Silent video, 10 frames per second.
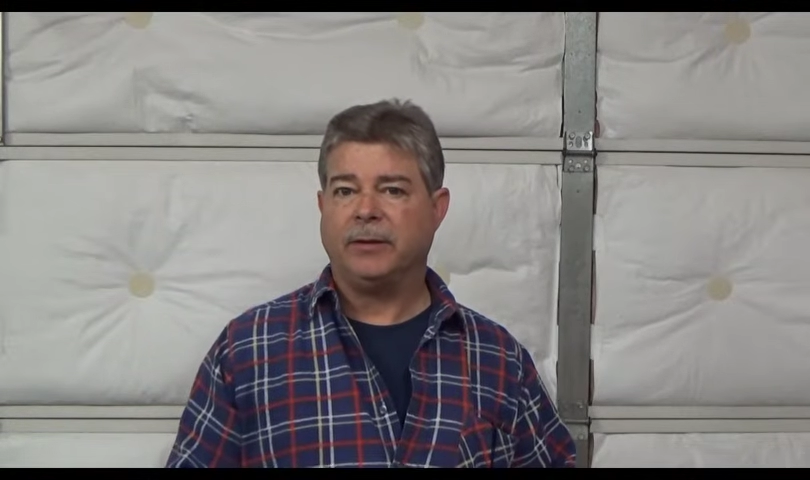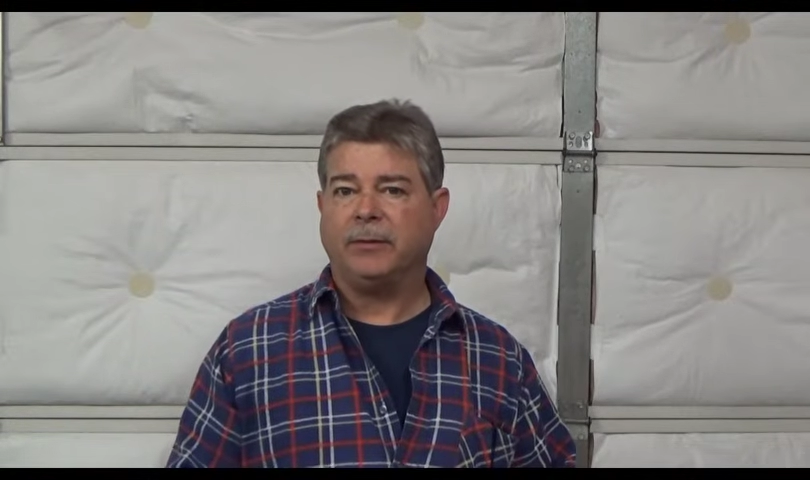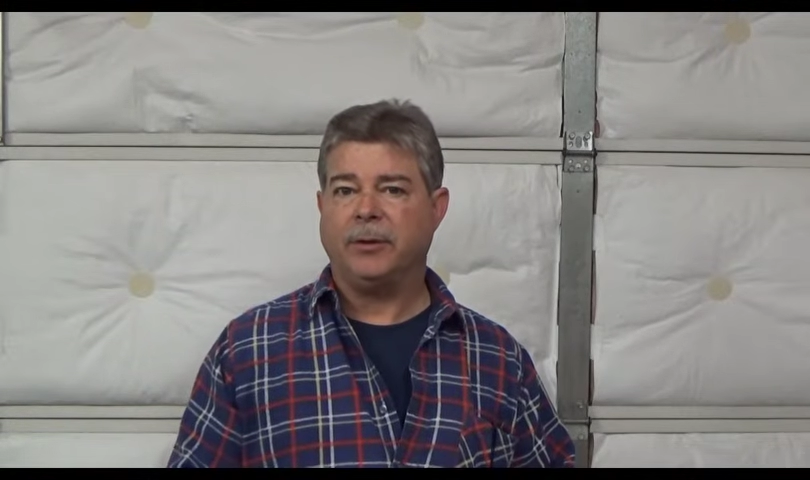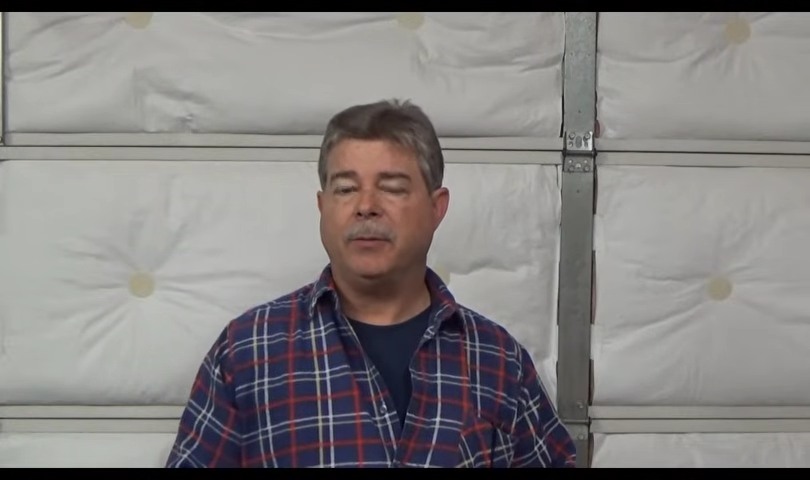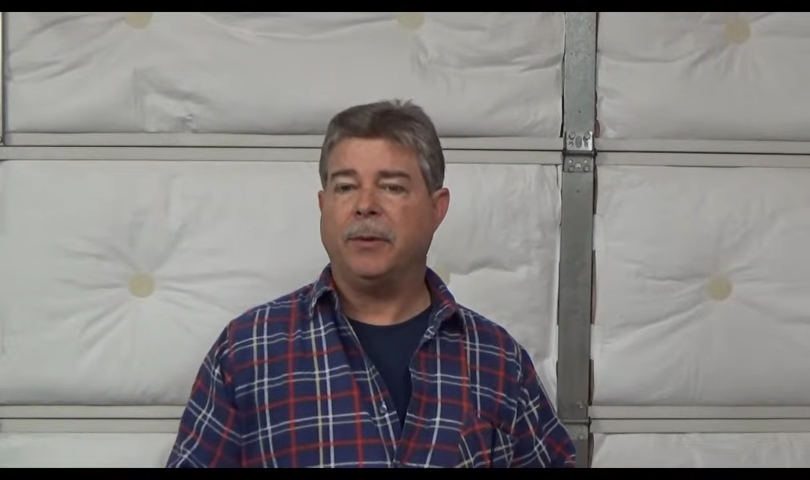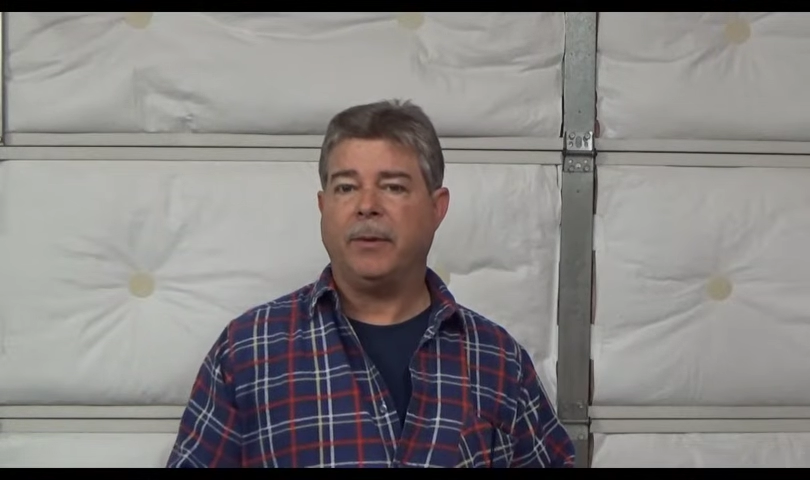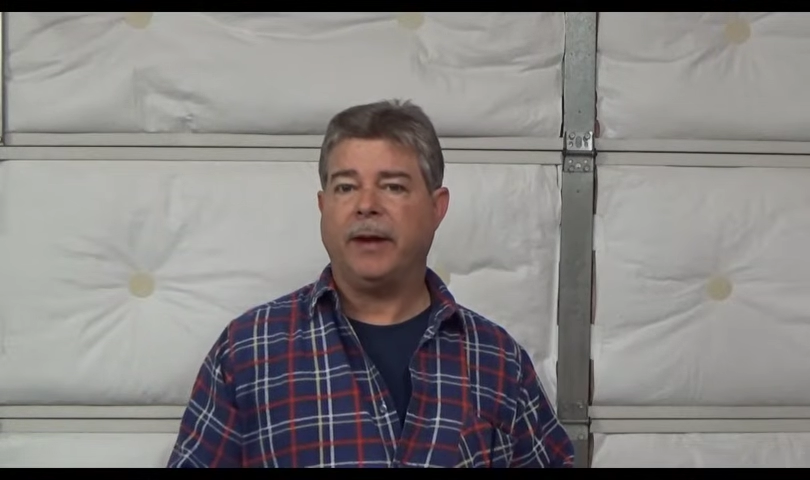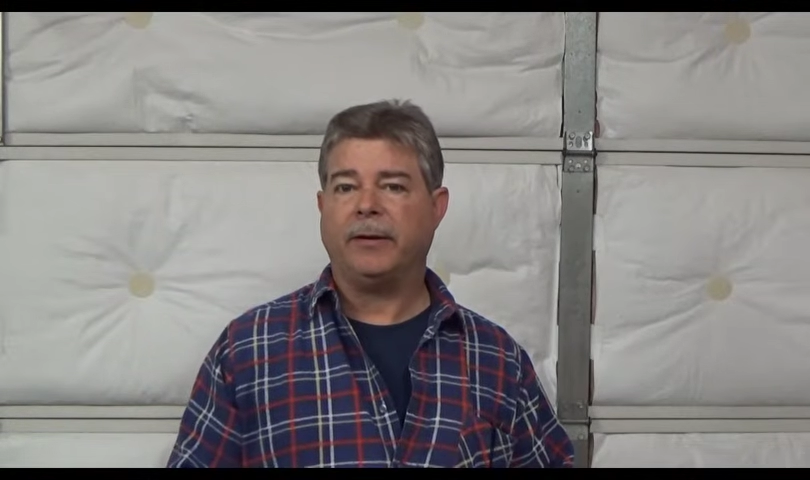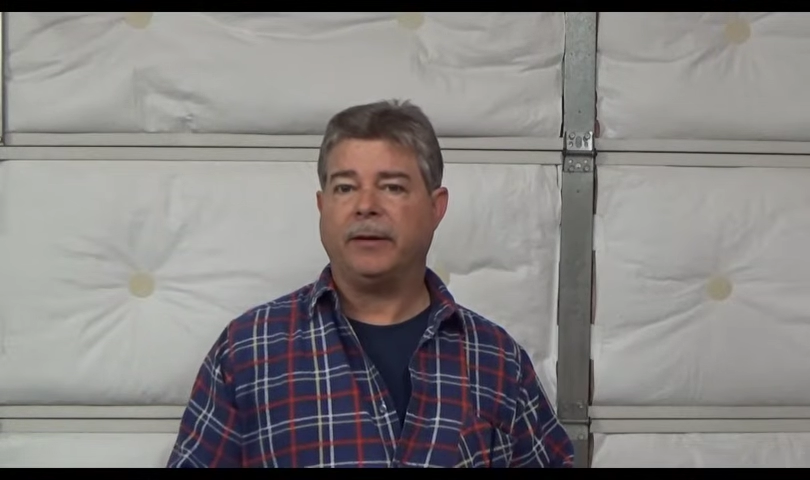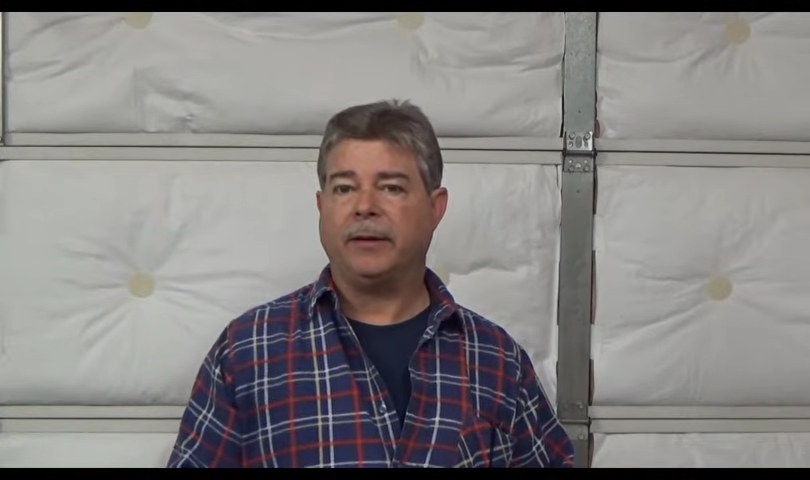When you put
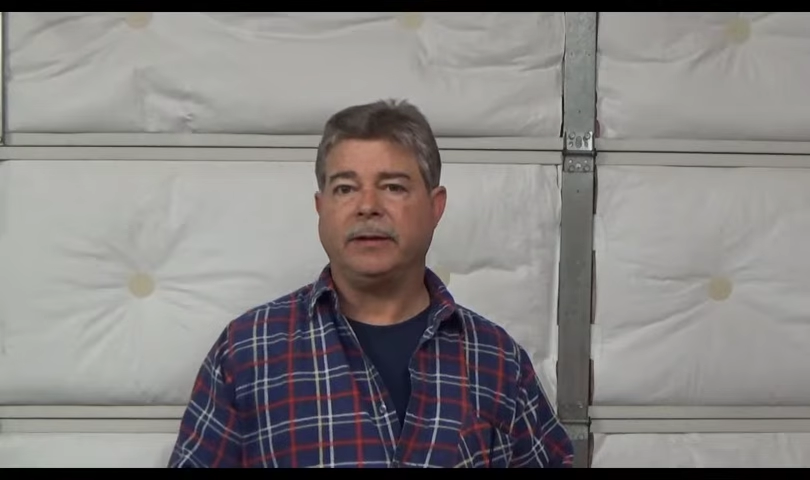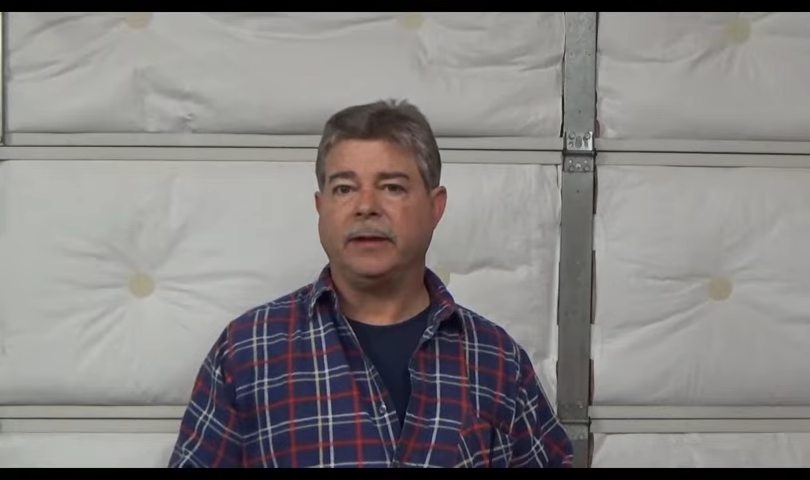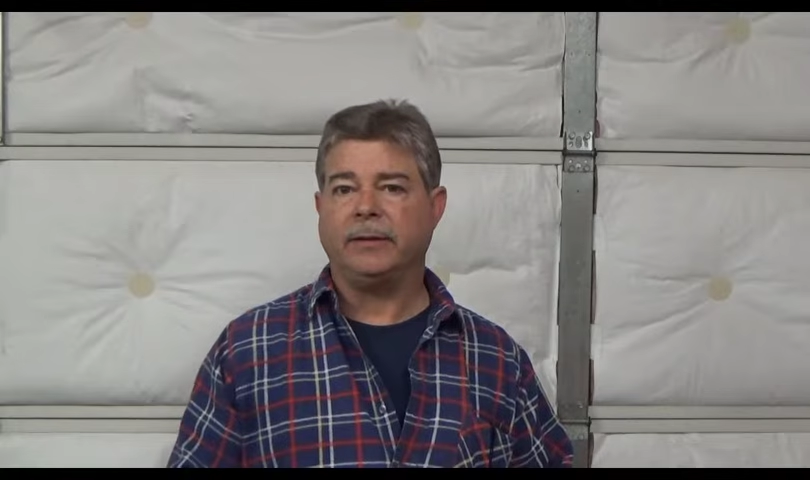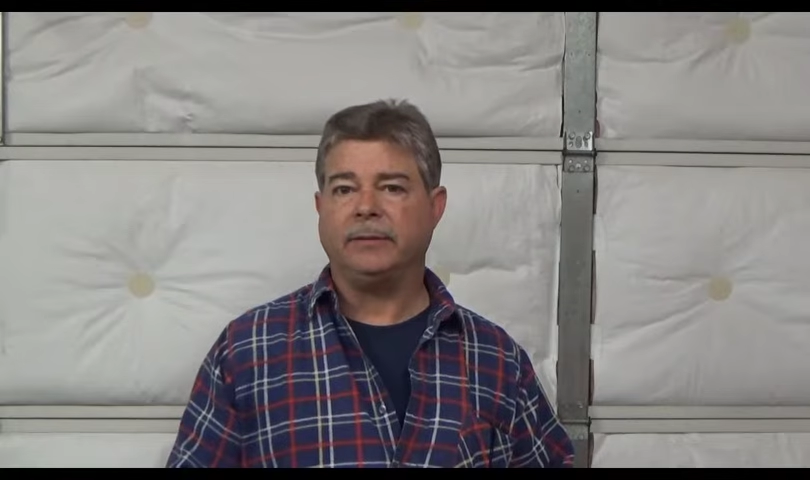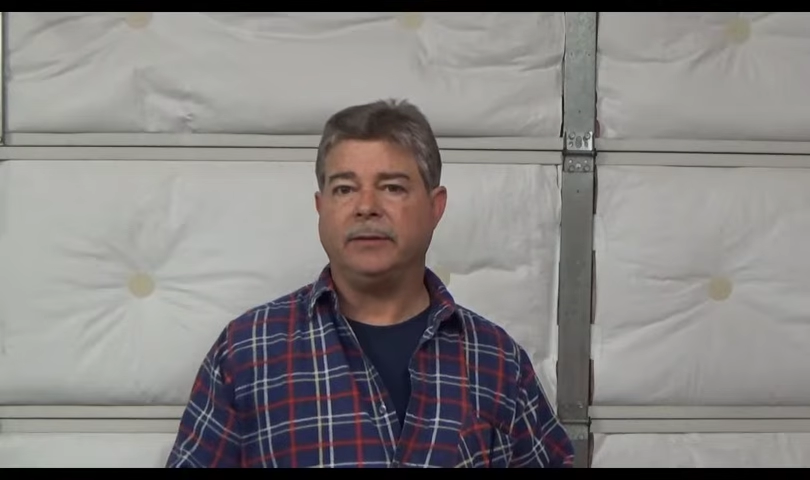paint on it, that